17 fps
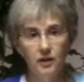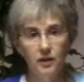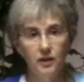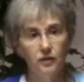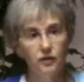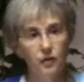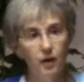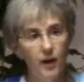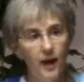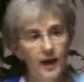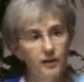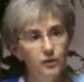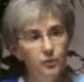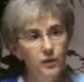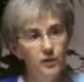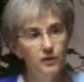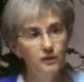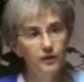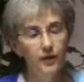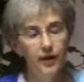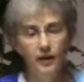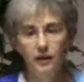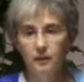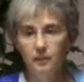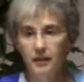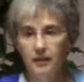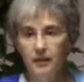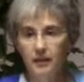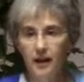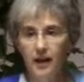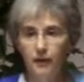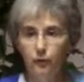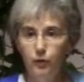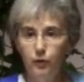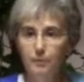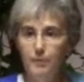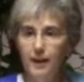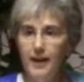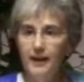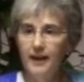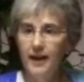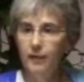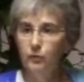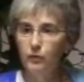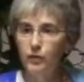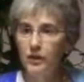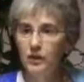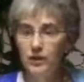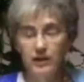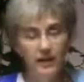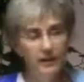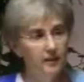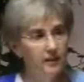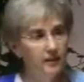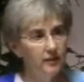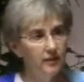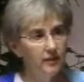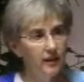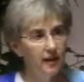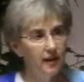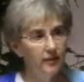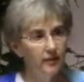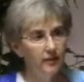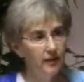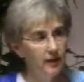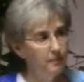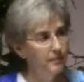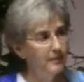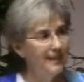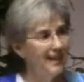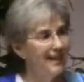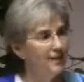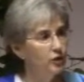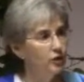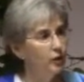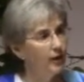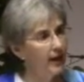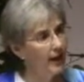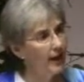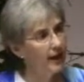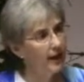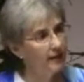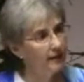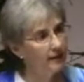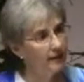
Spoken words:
So as we develop in life, we may not reach it in this life, but that is okay,